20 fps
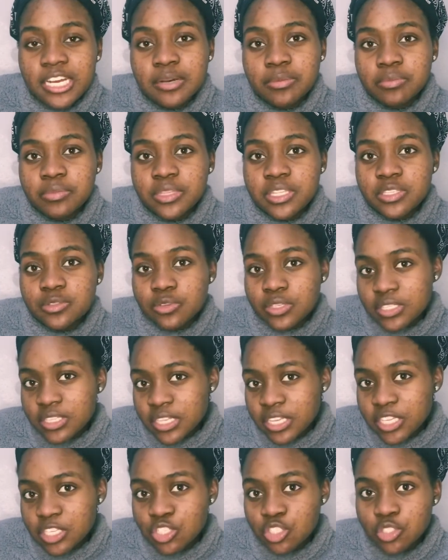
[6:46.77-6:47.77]
this was the
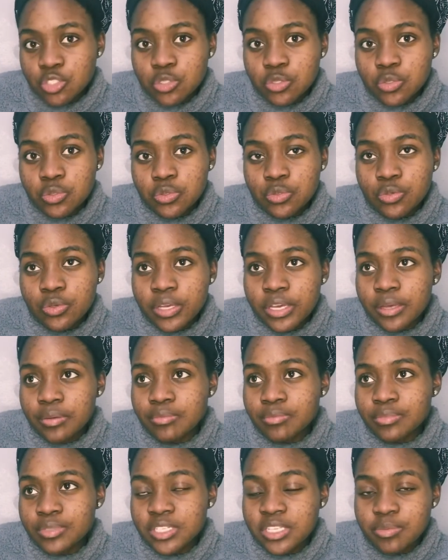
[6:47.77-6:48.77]
issue,
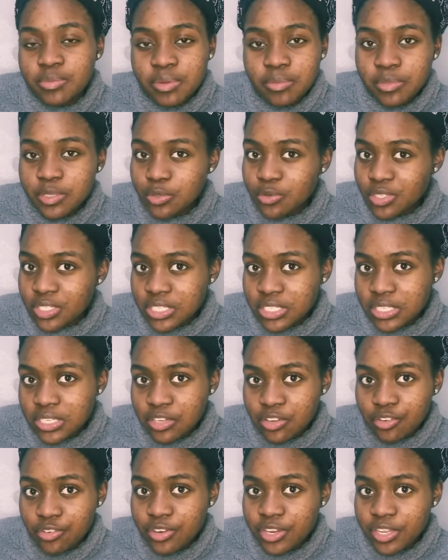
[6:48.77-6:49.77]
team members were
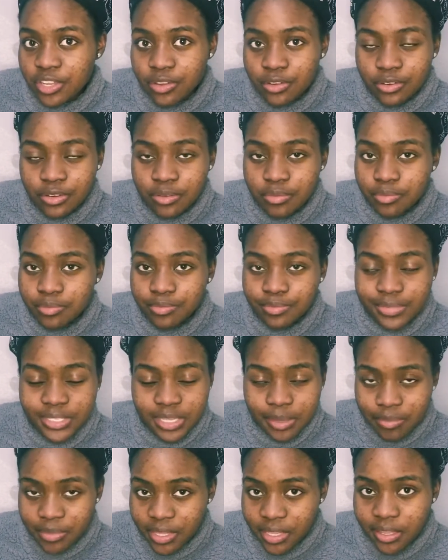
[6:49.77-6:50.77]
disagreeing on
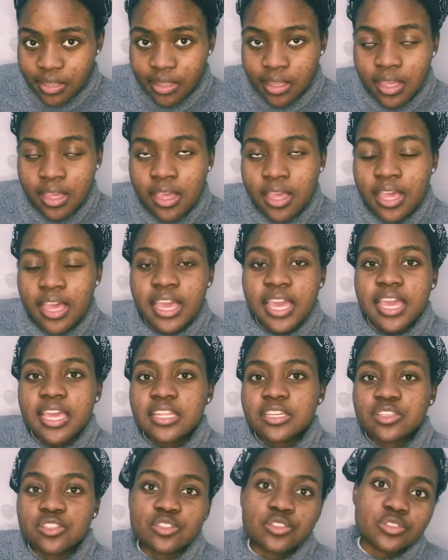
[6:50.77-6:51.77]
something,
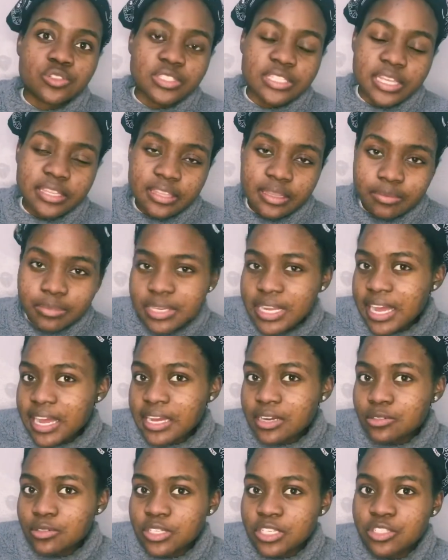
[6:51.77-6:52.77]
and you sat them
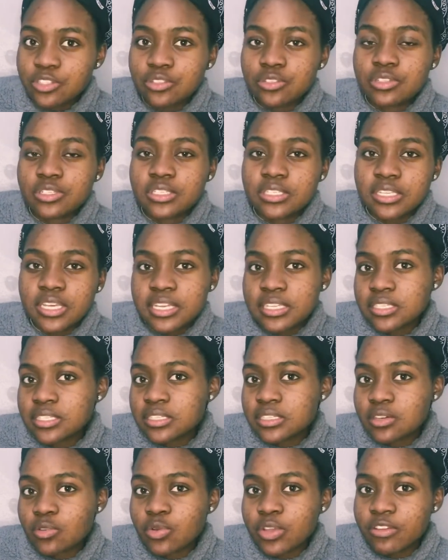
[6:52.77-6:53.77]
down and you discussed
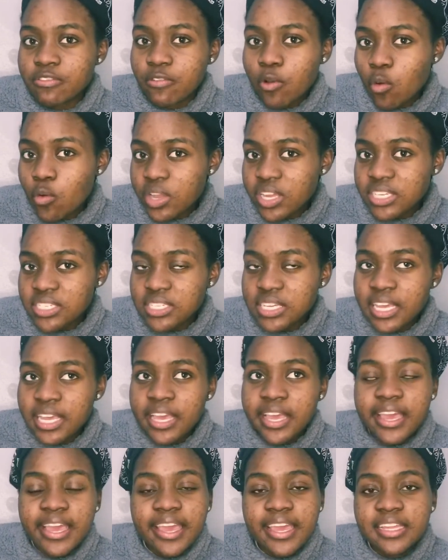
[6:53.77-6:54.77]
a way forward,
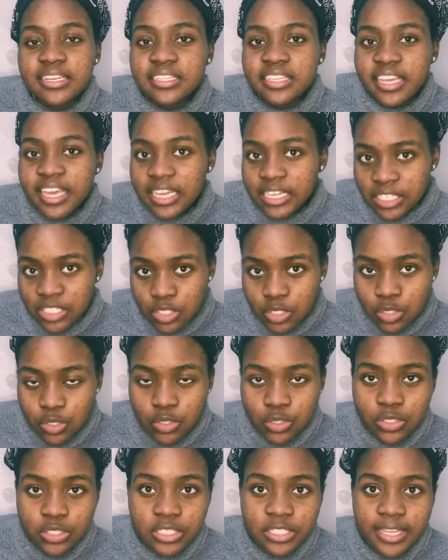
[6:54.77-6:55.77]
and they
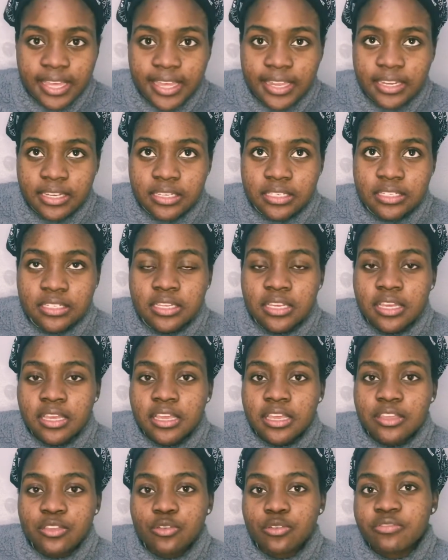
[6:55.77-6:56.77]
understood, and
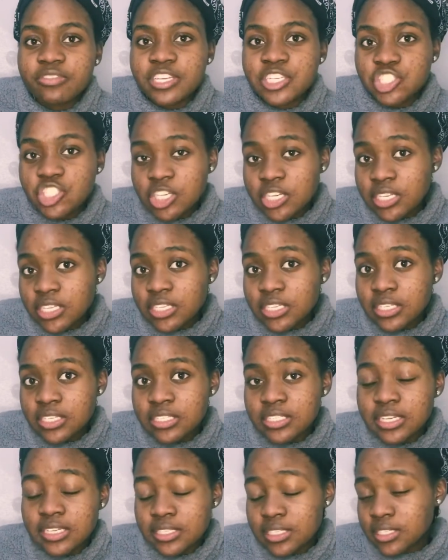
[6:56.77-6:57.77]
you eventually
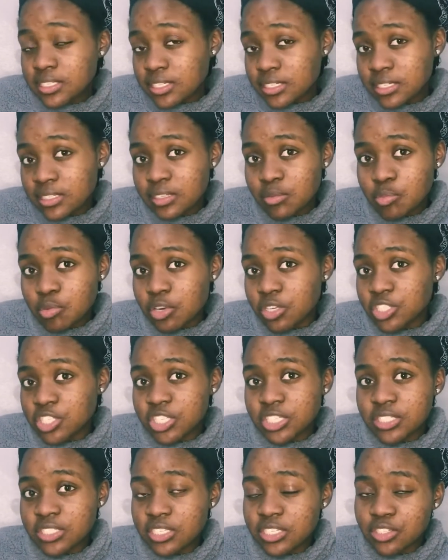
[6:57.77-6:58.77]
succeeded in the
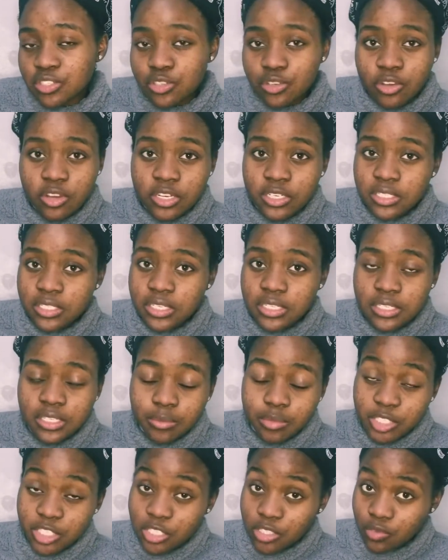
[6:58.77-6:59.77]
project and you got
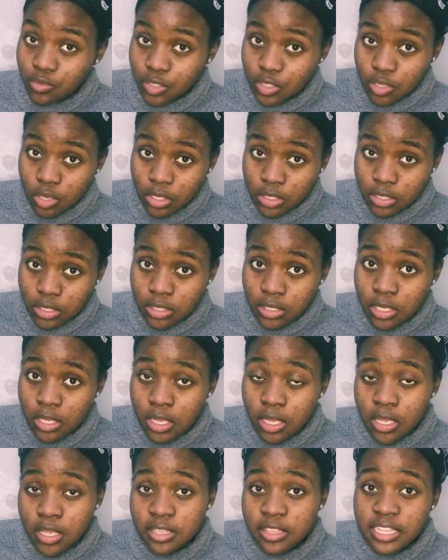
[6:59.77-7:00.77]
exceptional results.
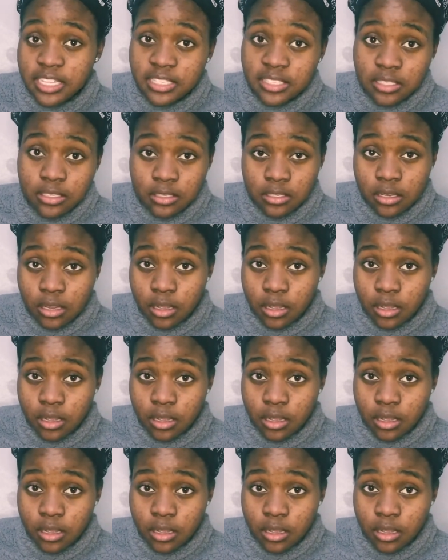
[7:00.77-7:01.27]
That's the STAR